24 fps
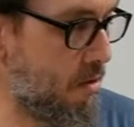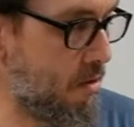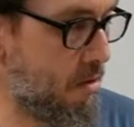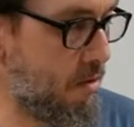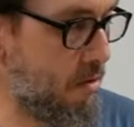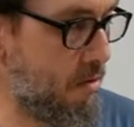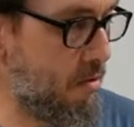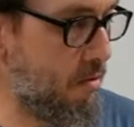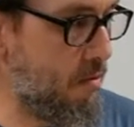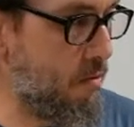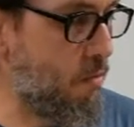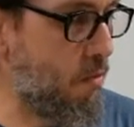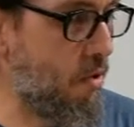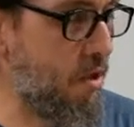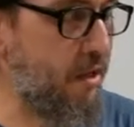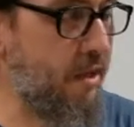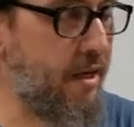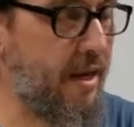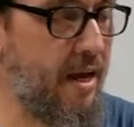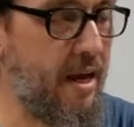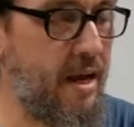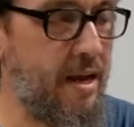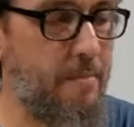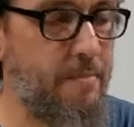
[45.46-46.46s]
one
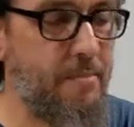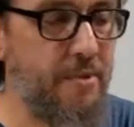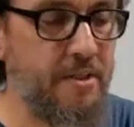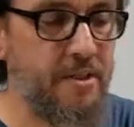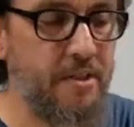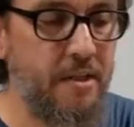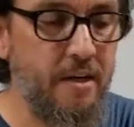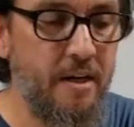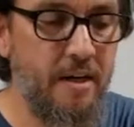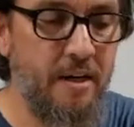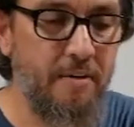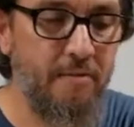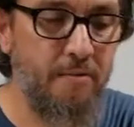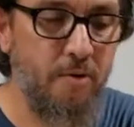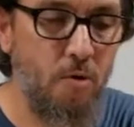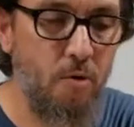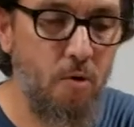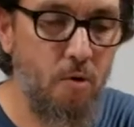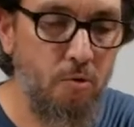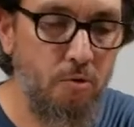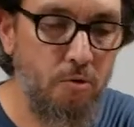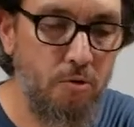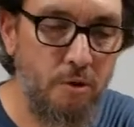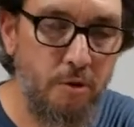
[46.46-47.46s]
cap is going to have a
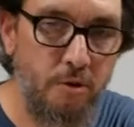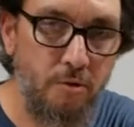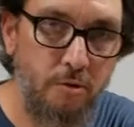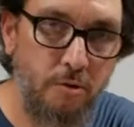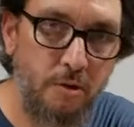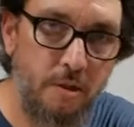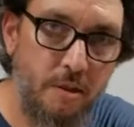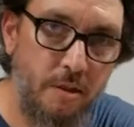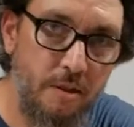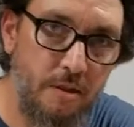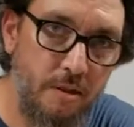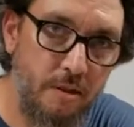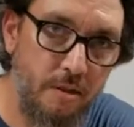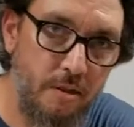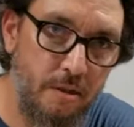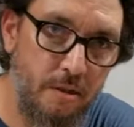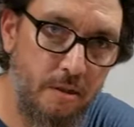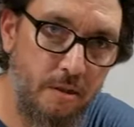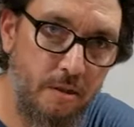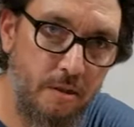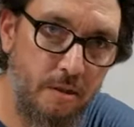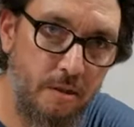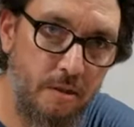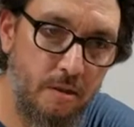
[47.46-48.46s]
hole drilled
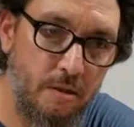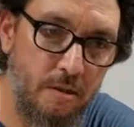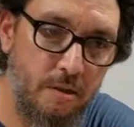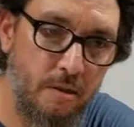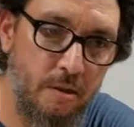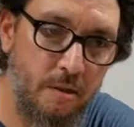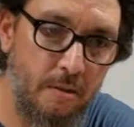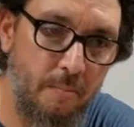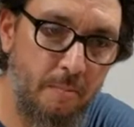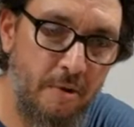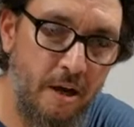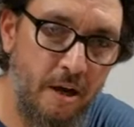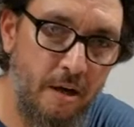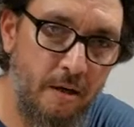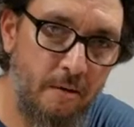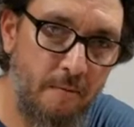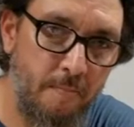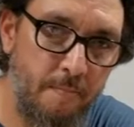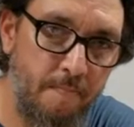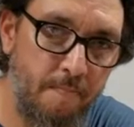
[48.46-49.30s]
on the bottom.